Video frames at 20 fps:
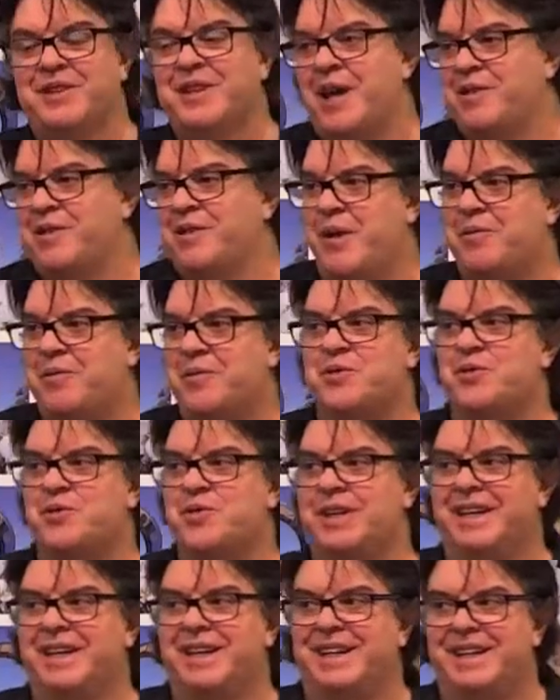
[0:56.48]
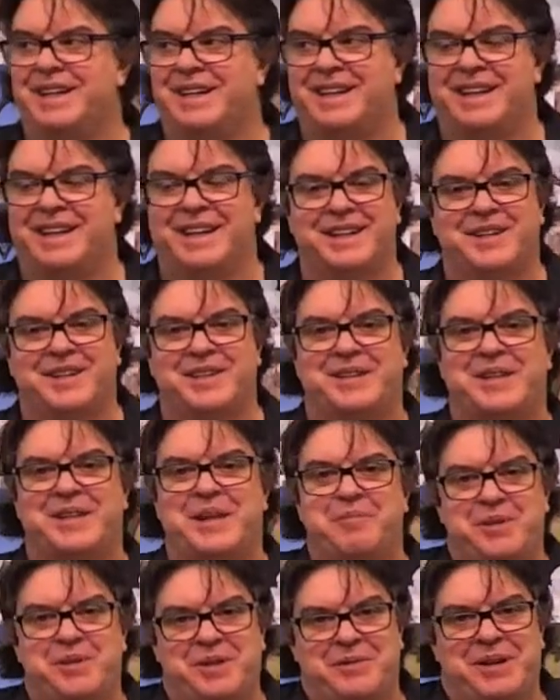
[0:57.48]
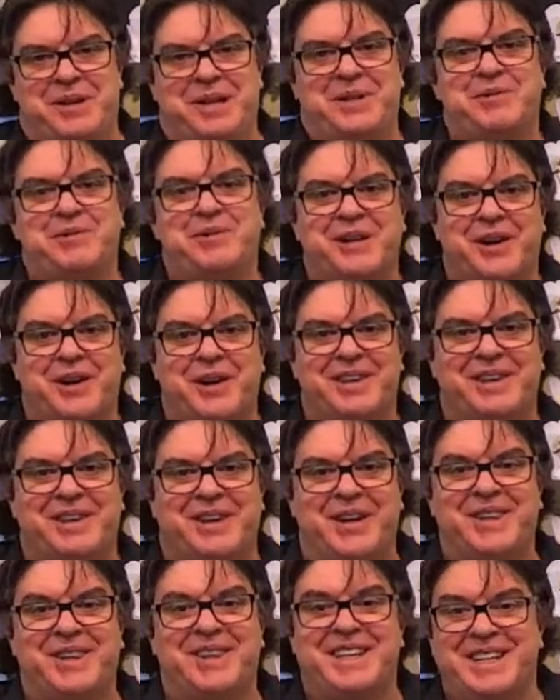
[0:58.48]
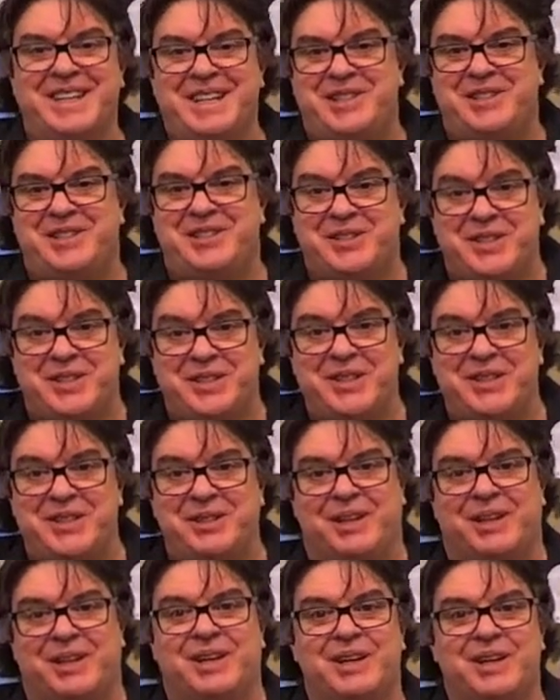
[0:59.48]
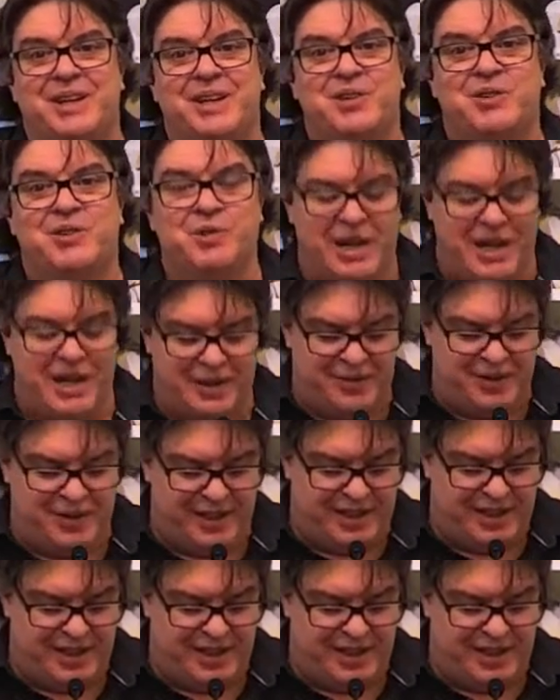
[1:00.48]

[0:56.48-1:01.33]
though that was written in December 2020, I think it's still relevant